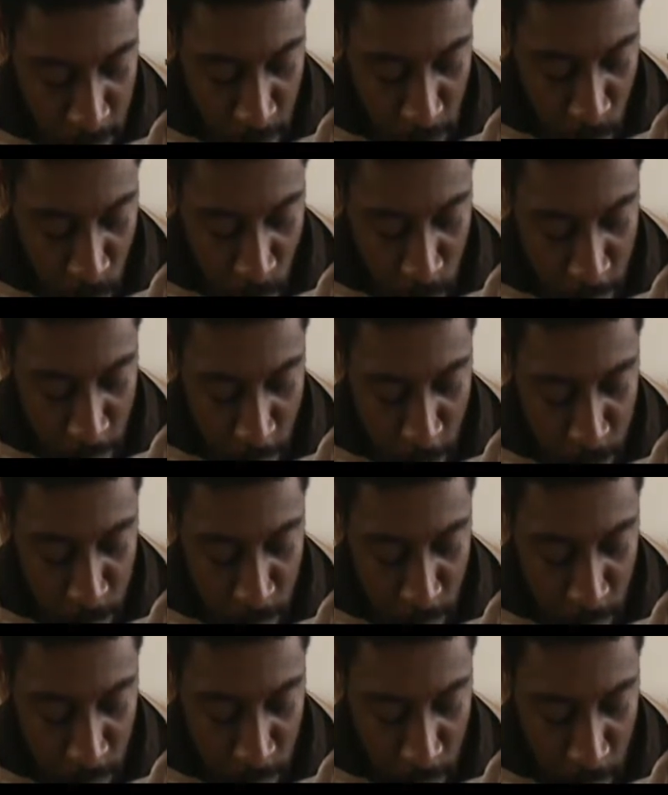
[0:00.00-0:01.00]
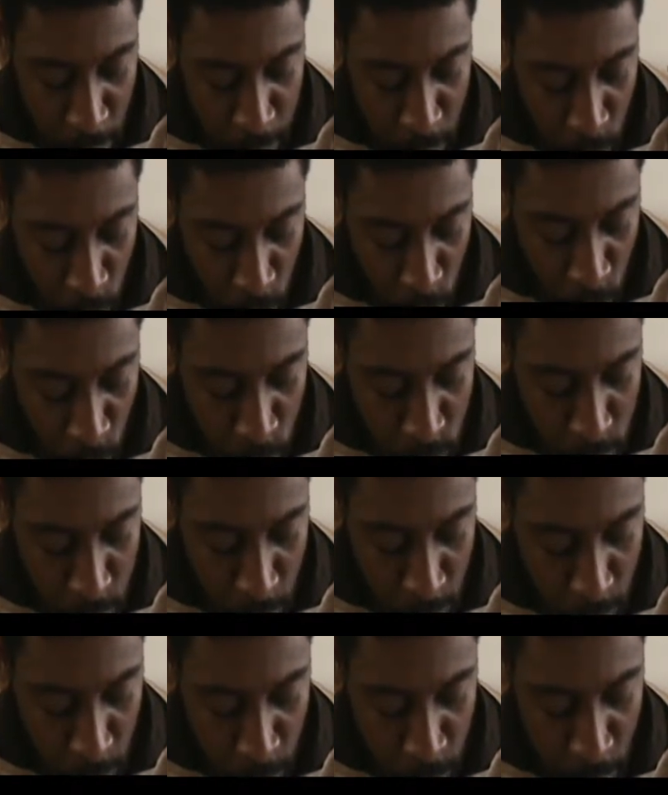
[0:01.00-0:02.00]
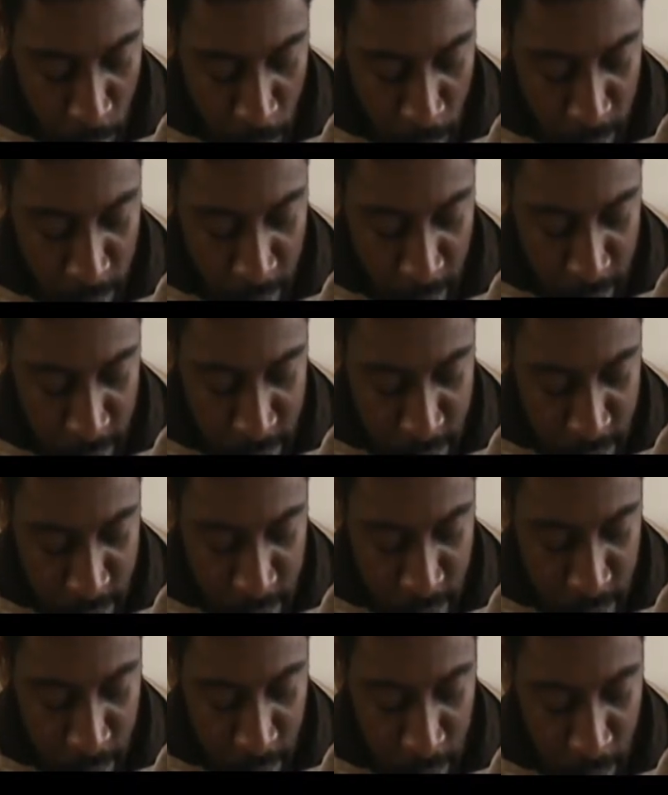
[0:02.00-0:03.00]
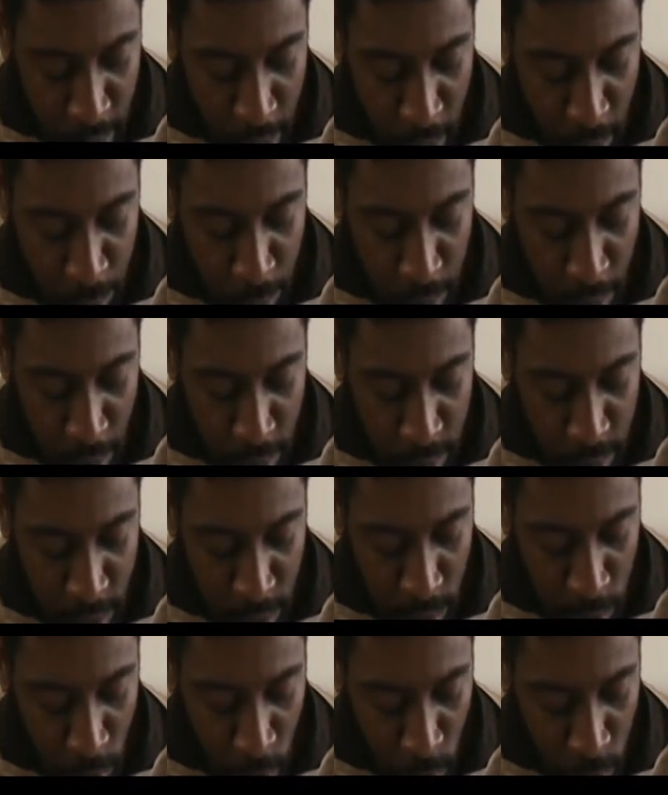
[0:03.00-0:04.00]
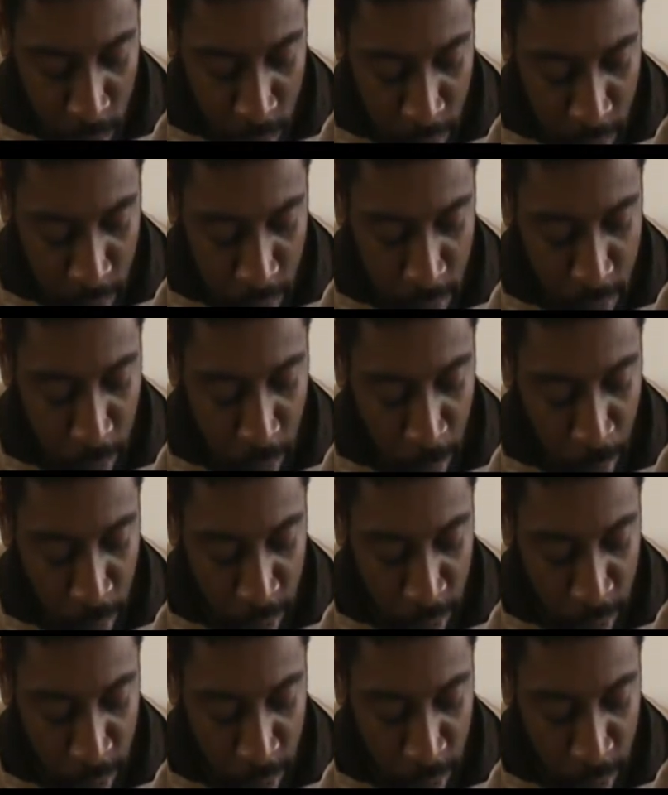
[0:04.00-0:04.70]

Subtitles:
The Lord hath plucked up the roots of the proud nations, and planted the lowly in their